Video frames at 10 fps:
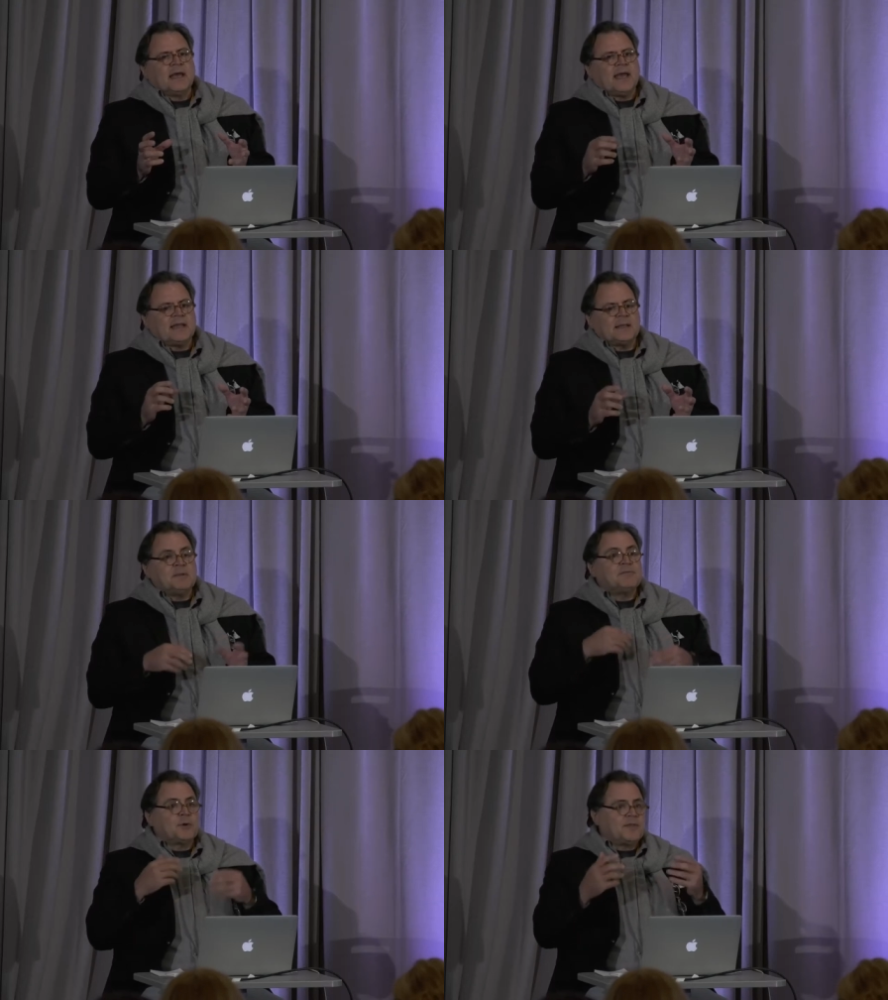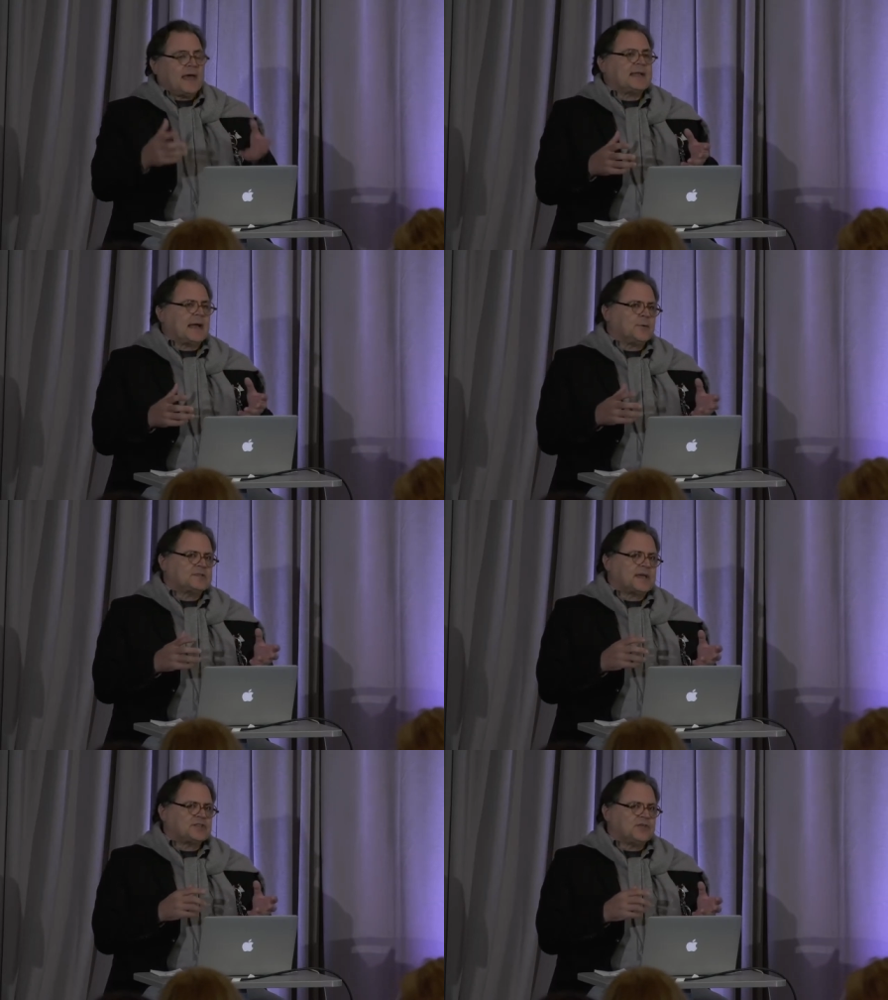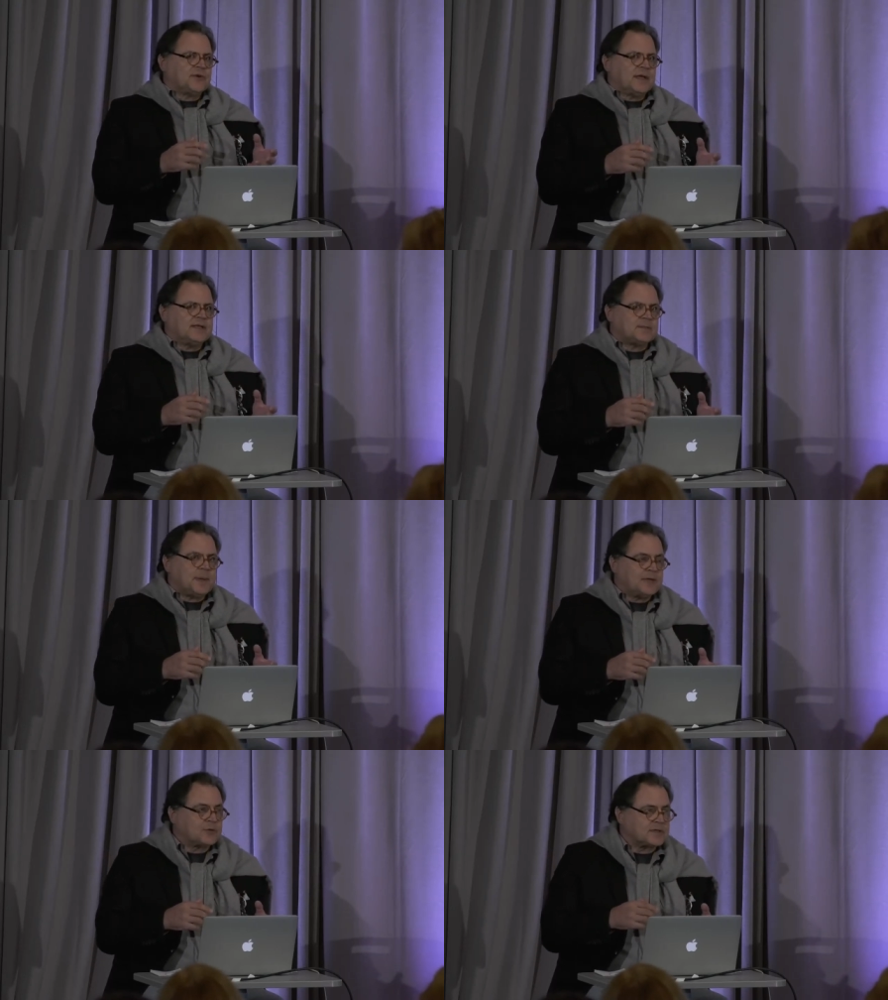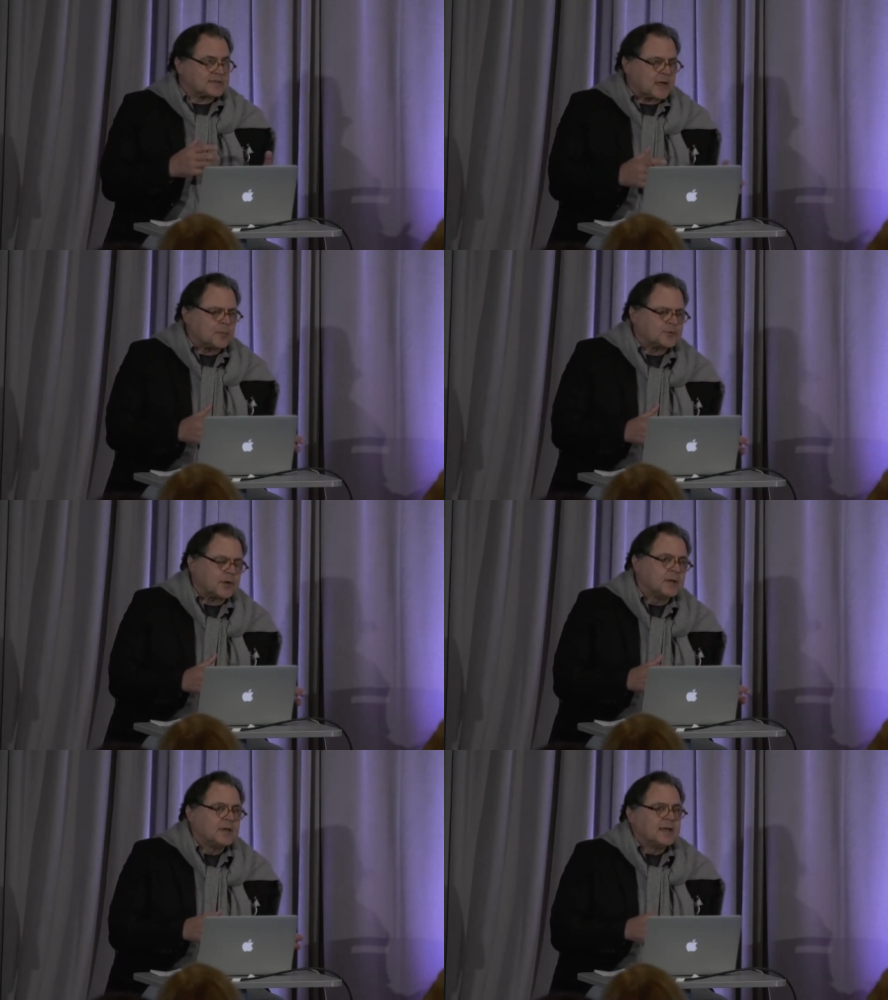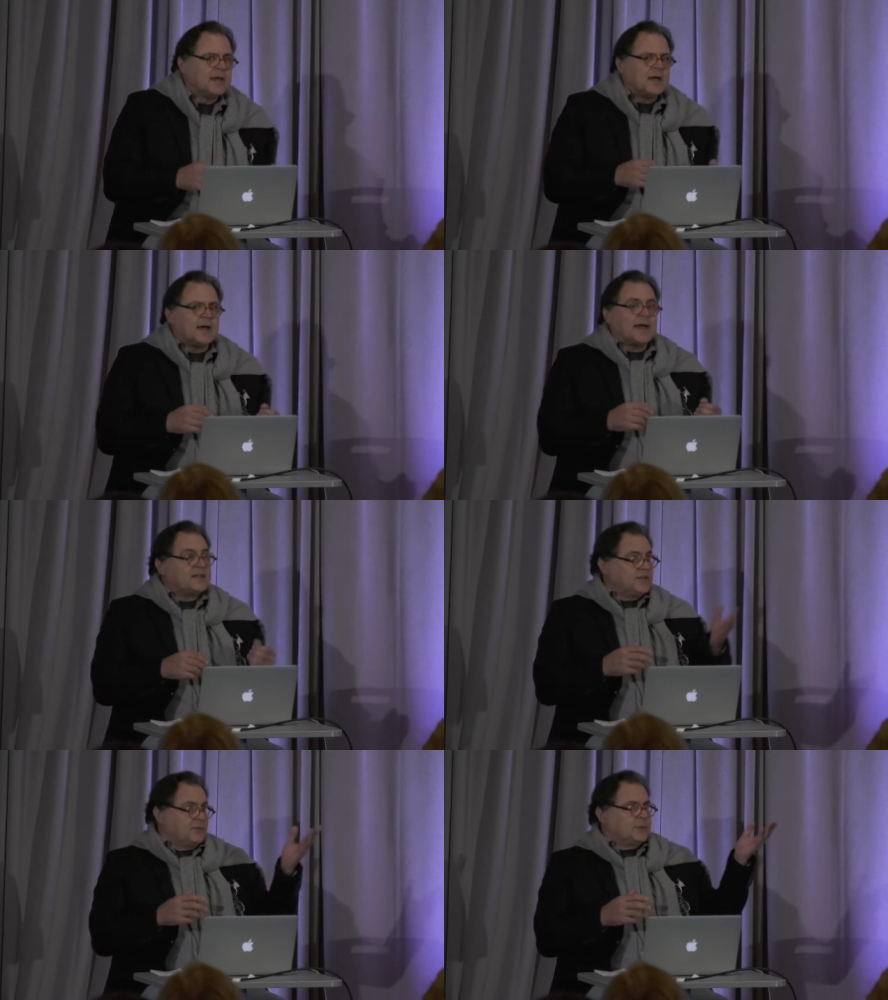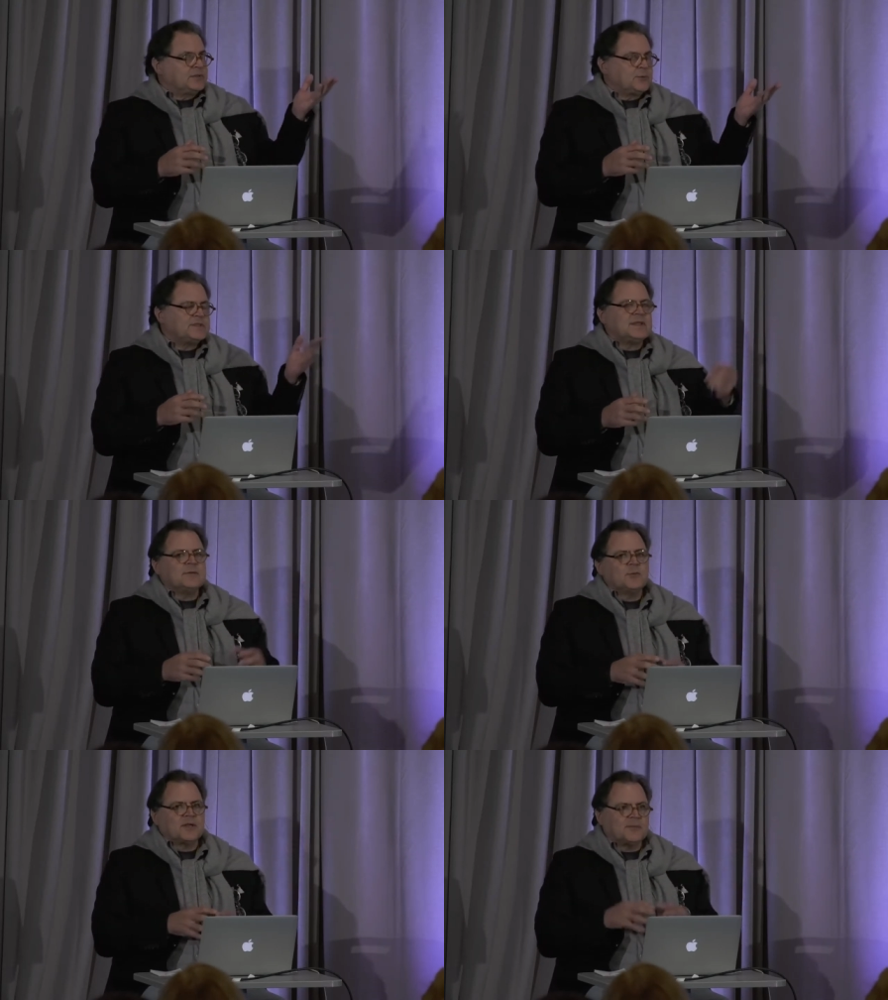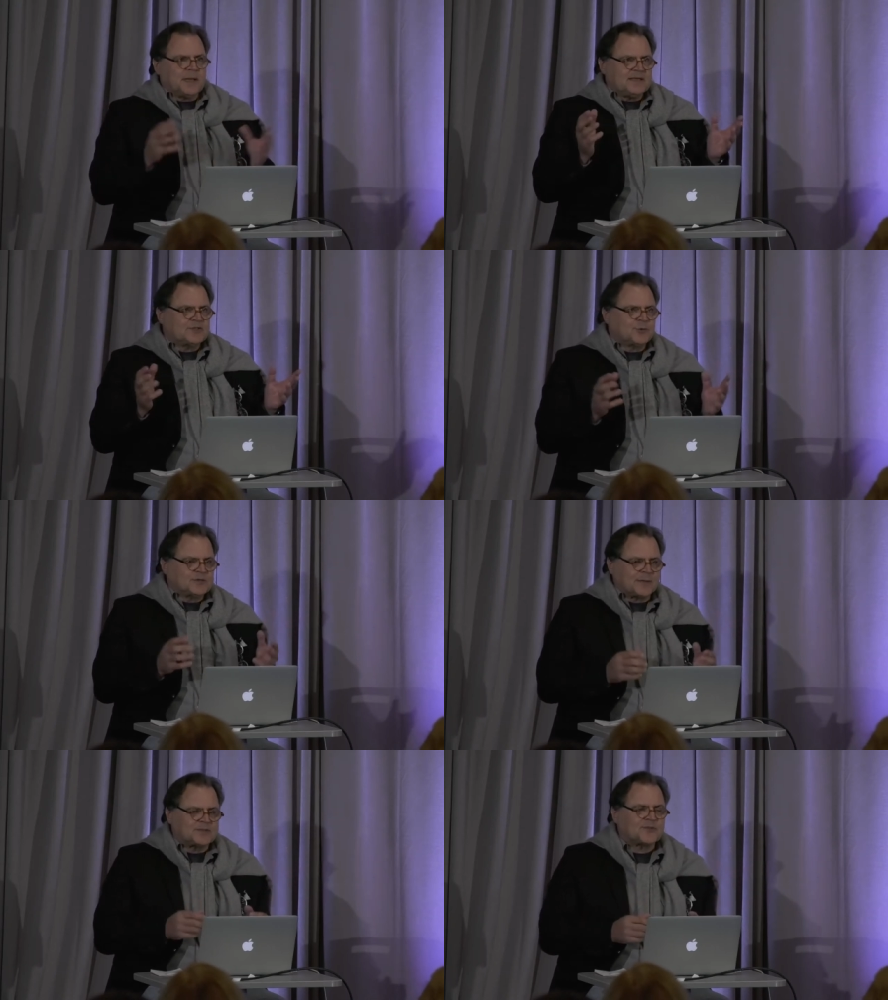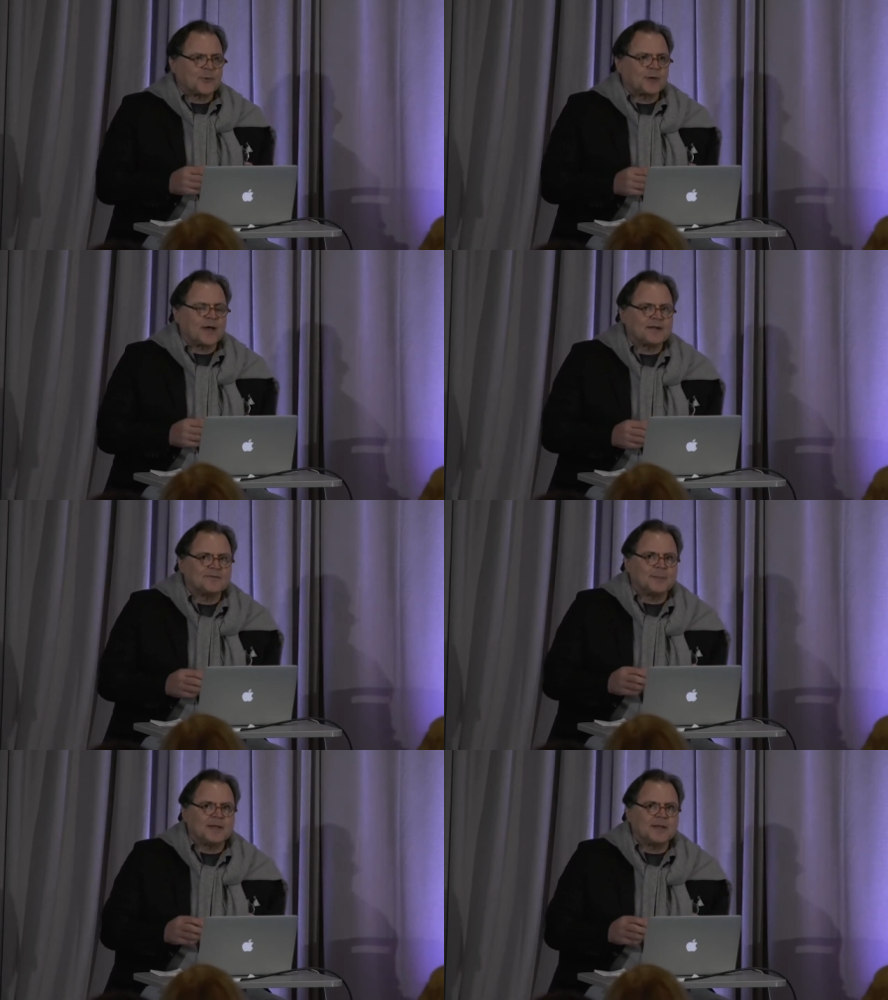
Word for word: And then before that, I was actually trained as a painter and a sculptor. Uh, I actually even went to RISD, one of the many schools I was thrown out of.